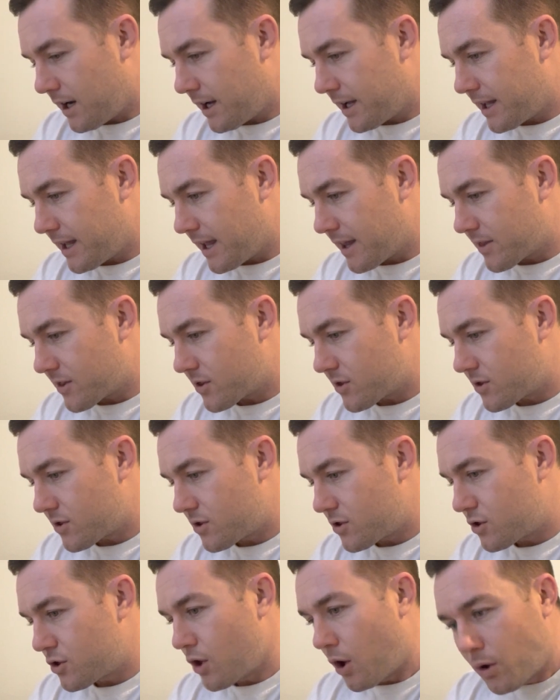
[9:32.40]
It
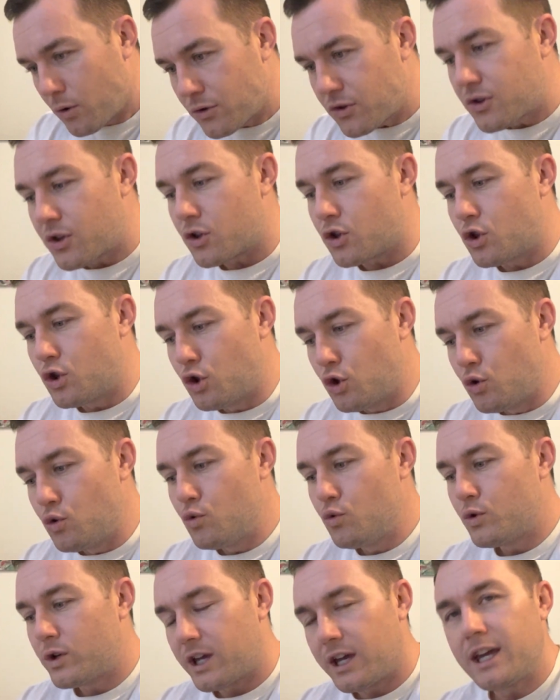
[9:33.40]
shows that
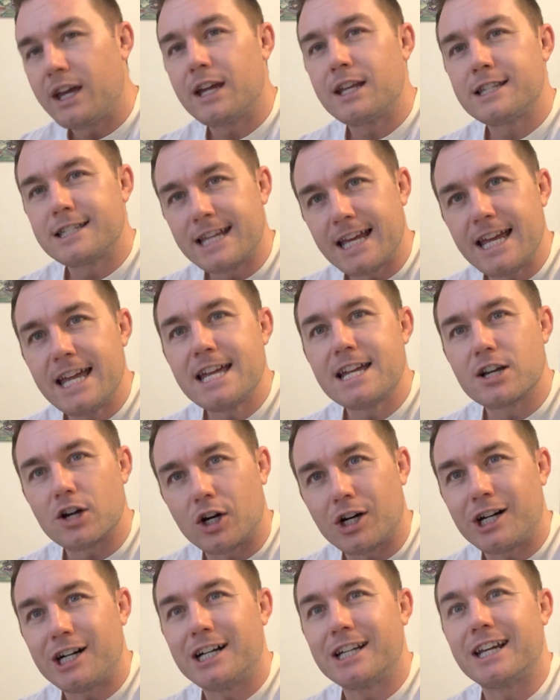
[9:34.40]
you can take
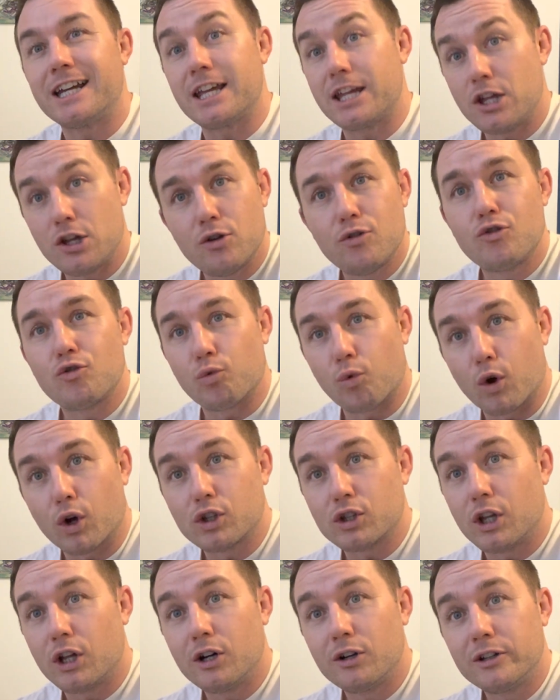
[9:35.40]
on a huge
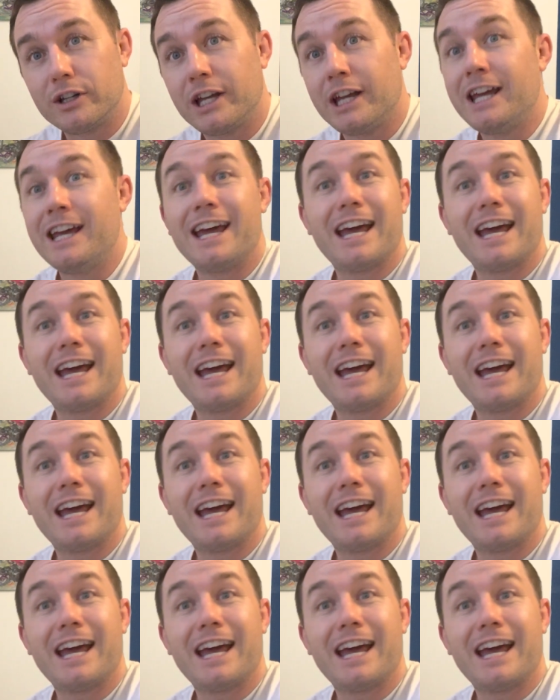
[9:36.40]
workload